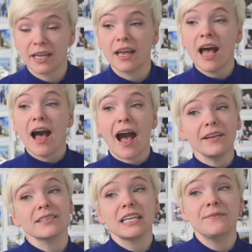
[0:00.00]
and
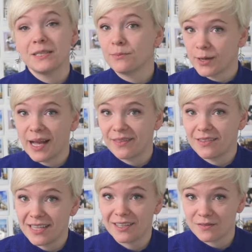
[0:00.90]
I'll save some breath
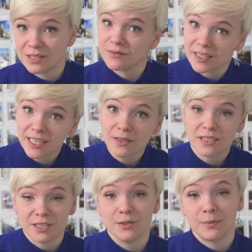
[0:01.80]
at the end of this video
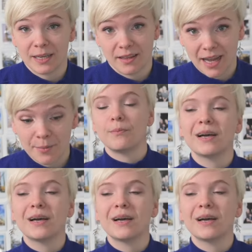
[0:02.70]
to do a bit of that.